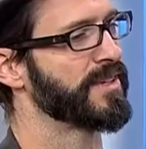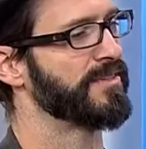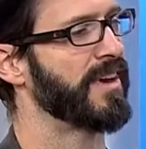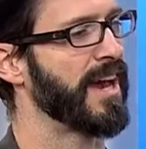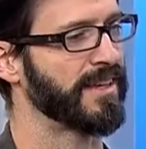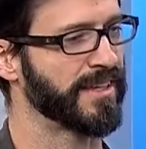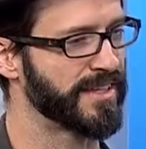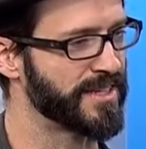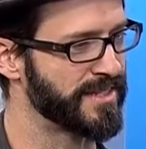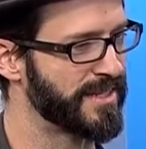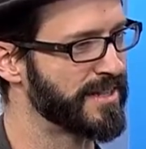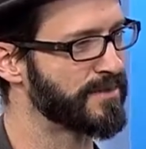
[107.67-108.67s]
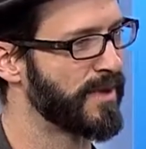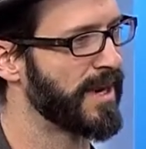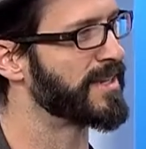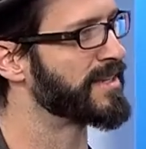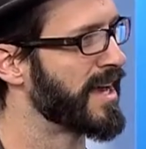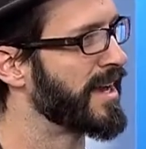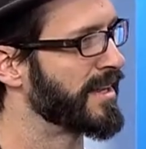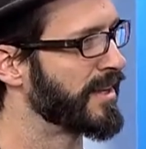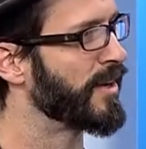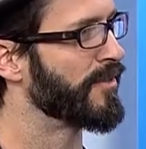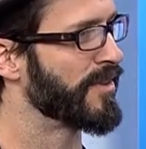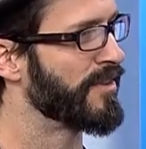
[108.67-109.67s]
vinyl edition. That's why I decided to
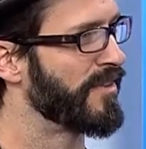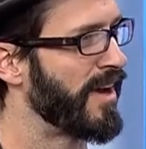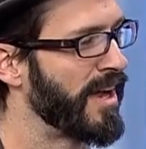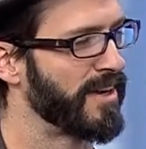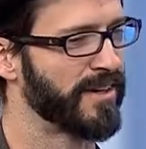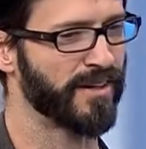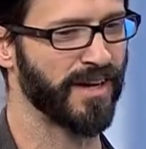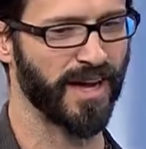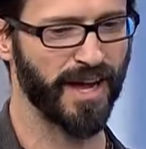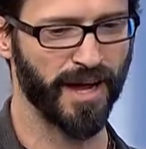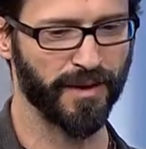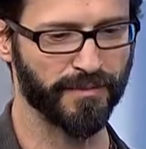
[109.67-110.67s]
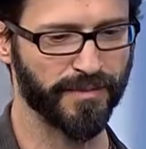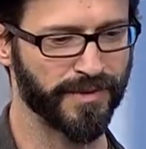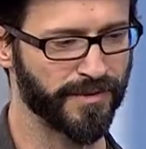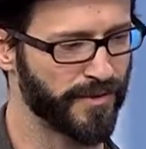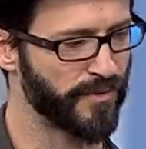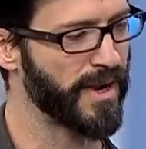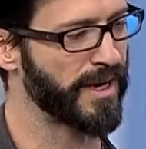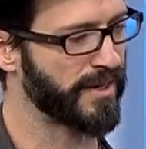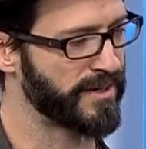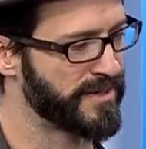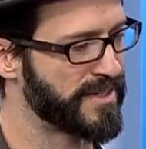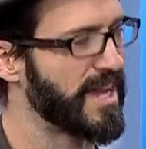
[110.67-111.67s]
go for the vinyl. Um, the, the,
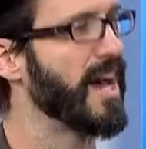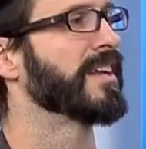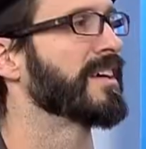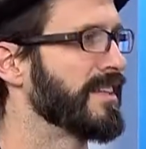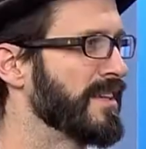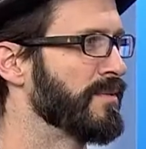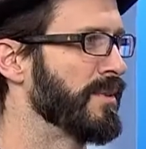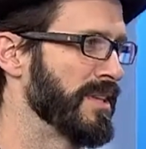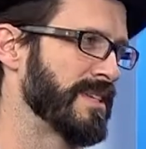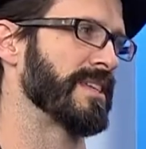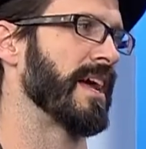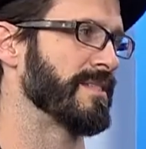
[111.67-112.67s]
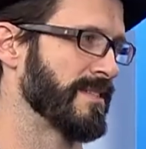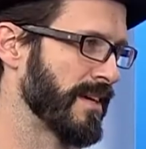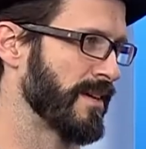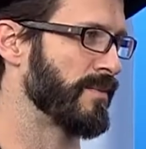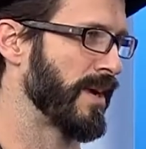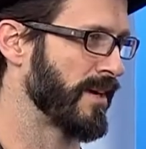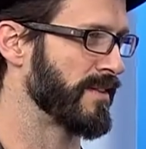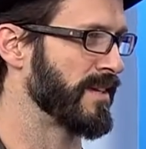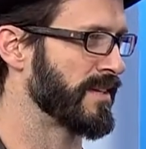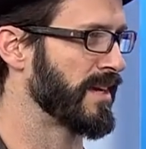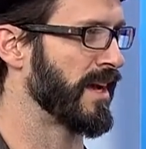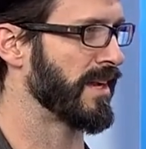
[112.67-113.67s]
record sonically really sounds like a record
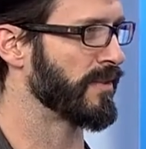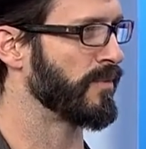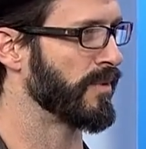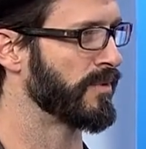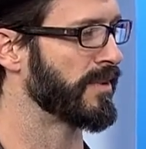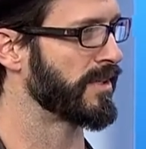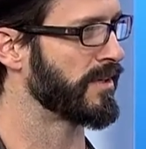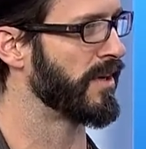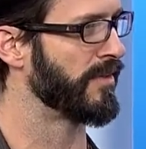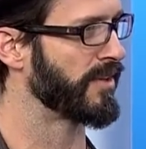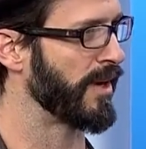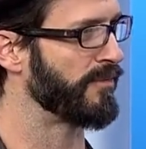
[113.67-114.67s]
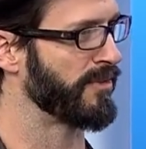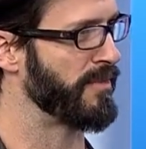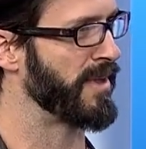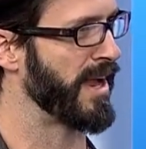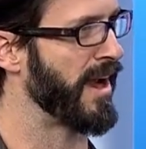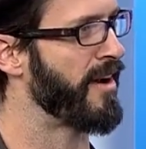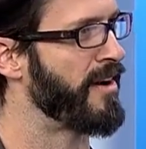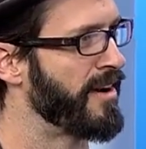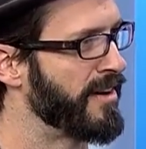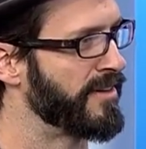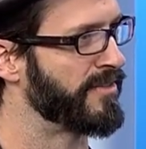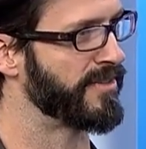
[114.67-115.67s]
that kind of would have come from the era
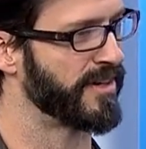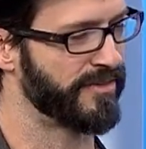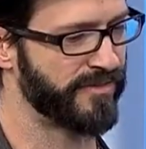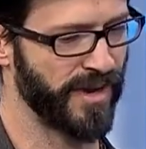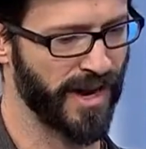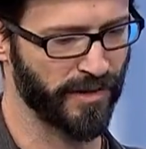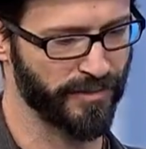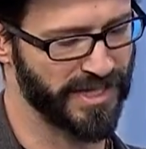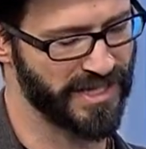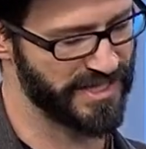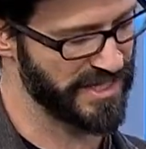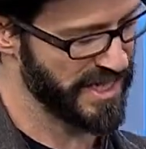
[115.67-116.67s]
of, of vinyl because